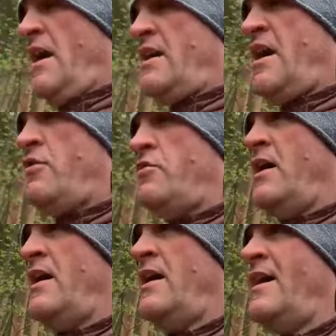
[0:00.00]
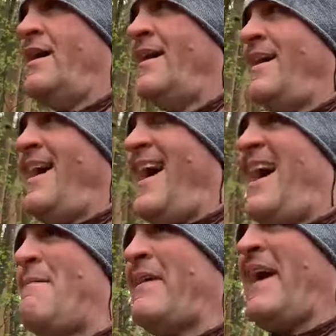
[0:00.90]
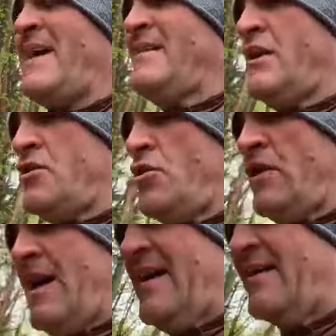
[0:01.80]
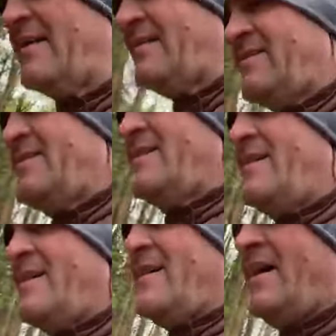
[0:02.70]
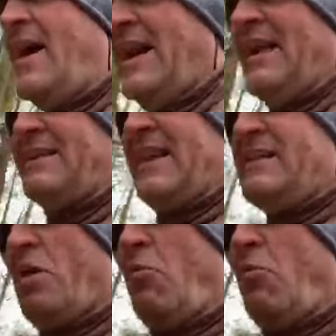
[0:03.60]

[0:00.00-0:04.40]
Now, I kind of knew that. And I'd kind of